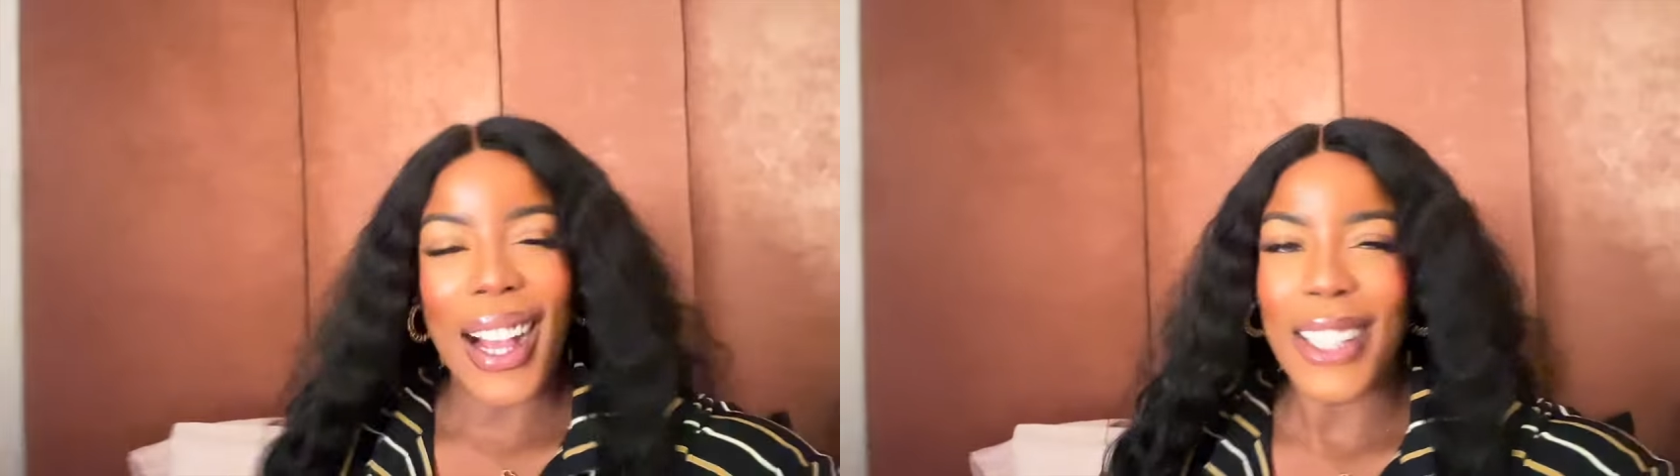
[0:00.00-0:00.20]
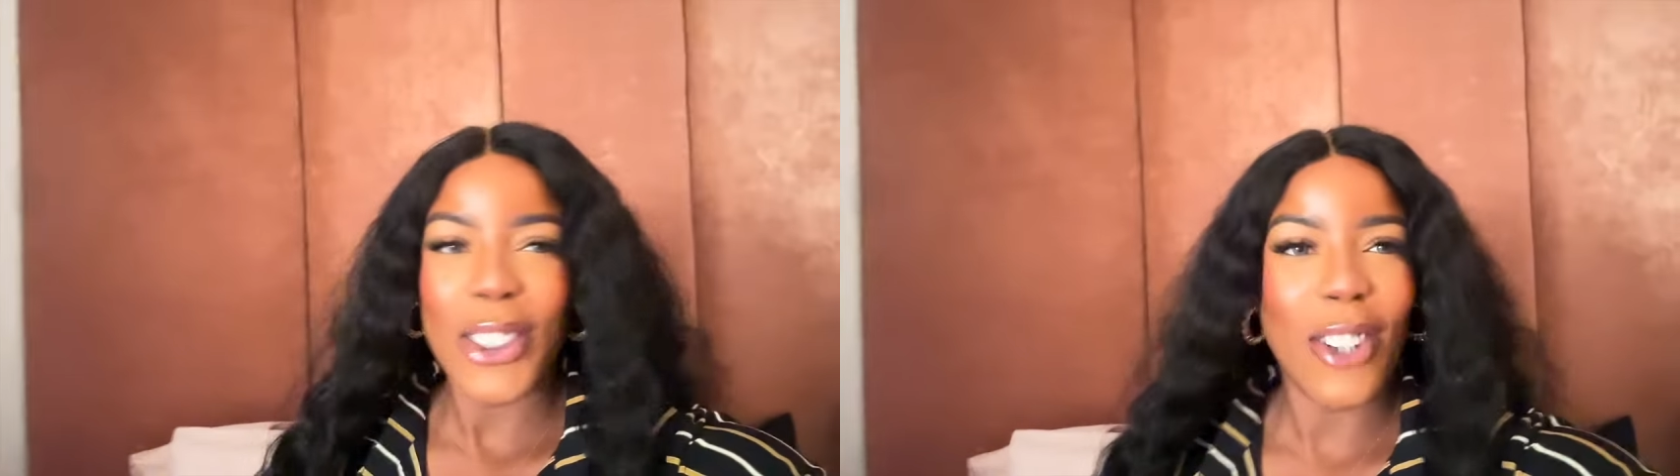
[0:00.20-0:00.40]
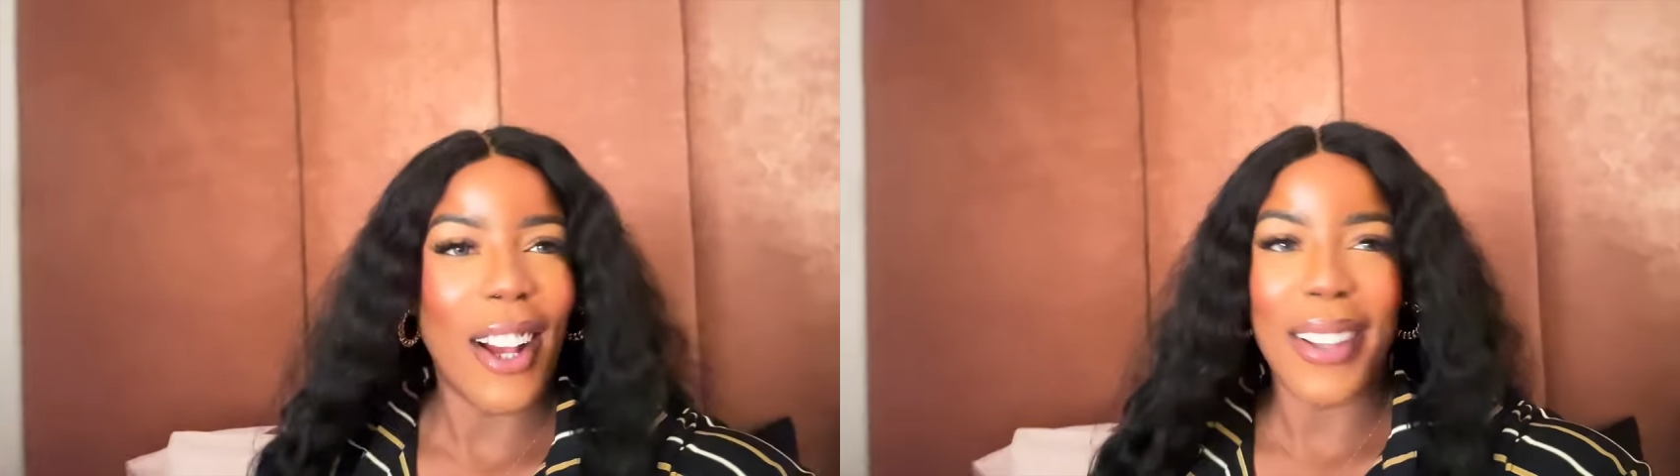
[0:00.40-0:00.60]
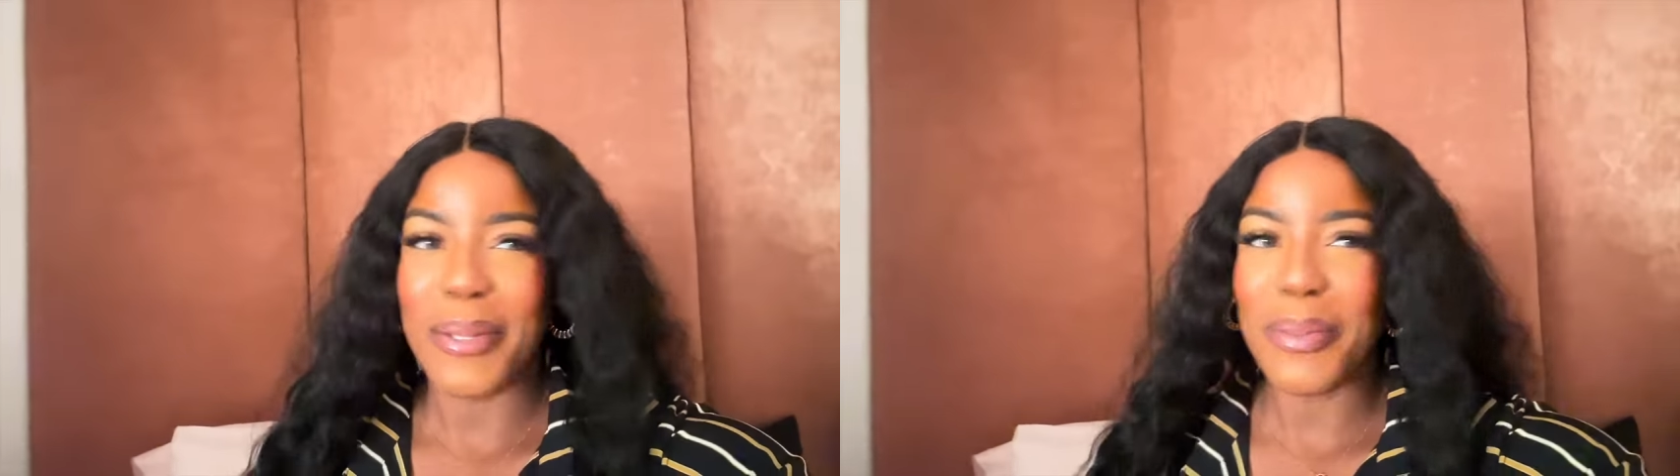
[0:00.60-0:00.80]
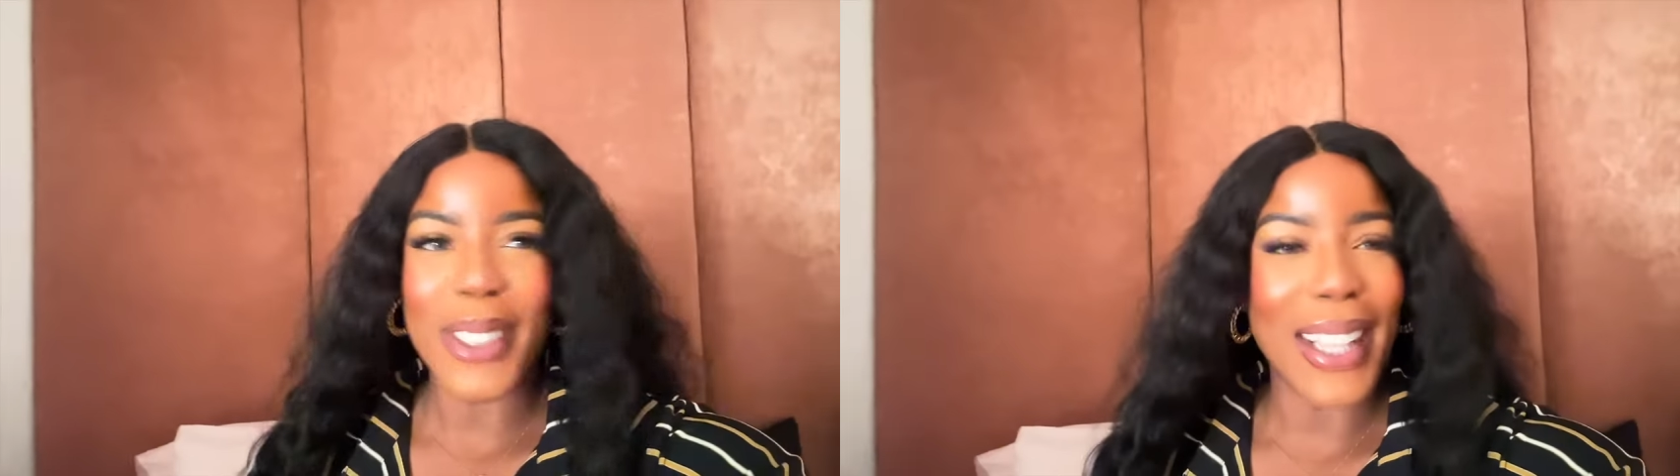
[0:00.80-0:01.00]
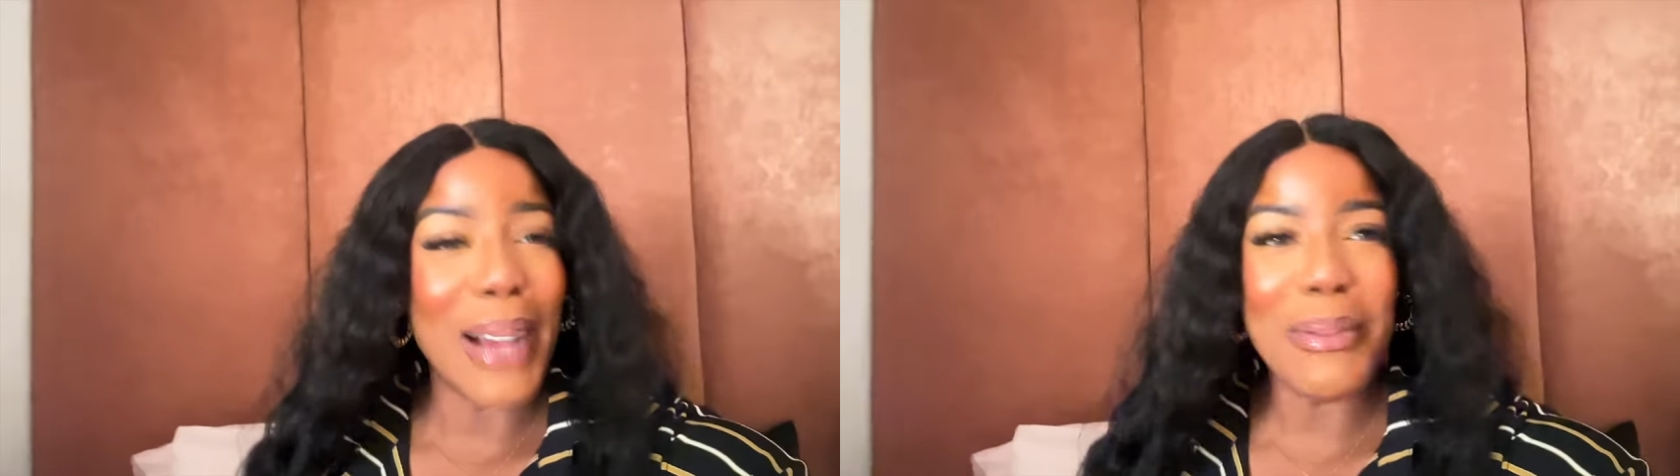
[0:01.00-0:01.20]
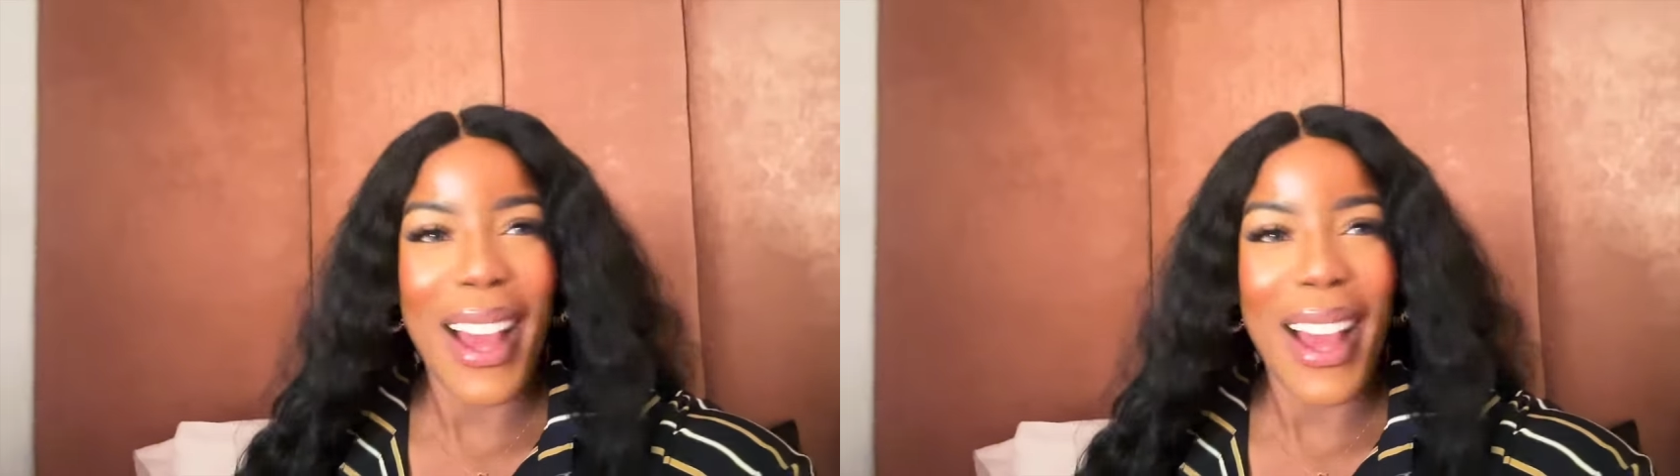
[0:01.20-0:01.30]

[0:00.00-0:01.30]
not sure. I'm